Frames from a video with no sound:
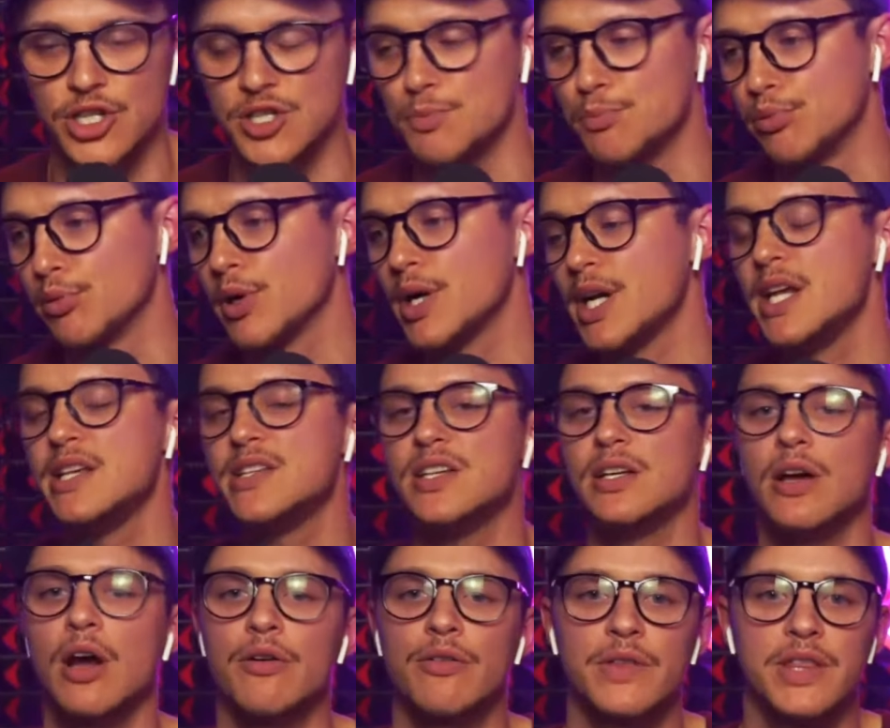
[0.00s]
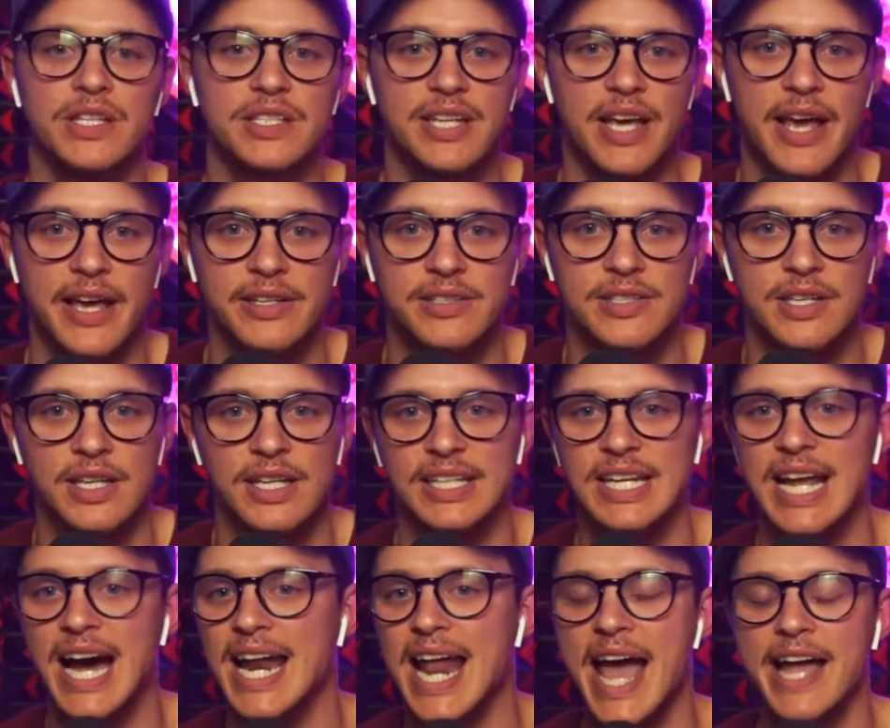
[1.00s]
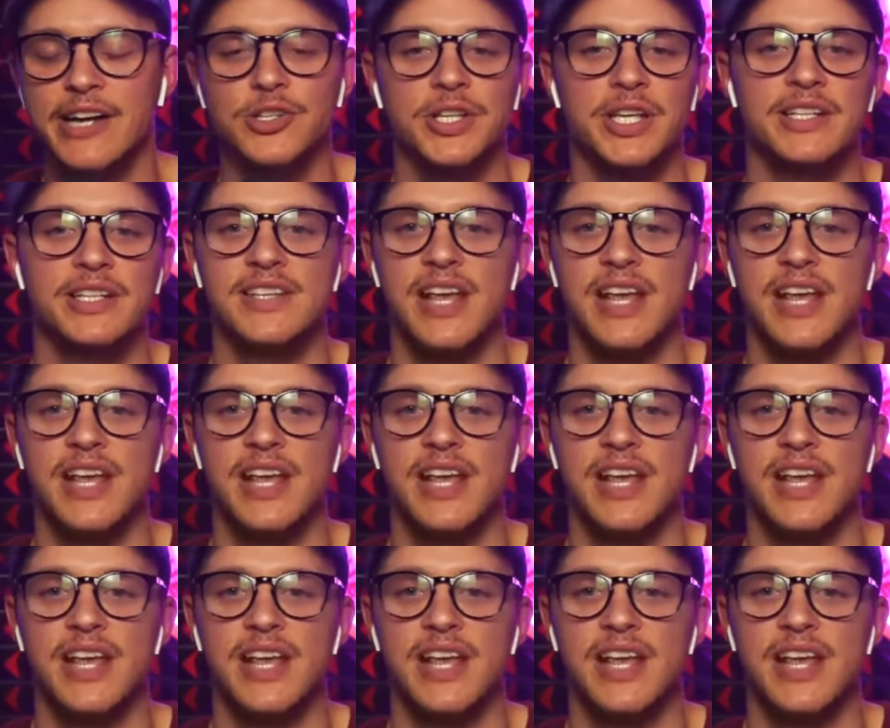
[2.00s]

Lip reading: Just breezing over the text, not actually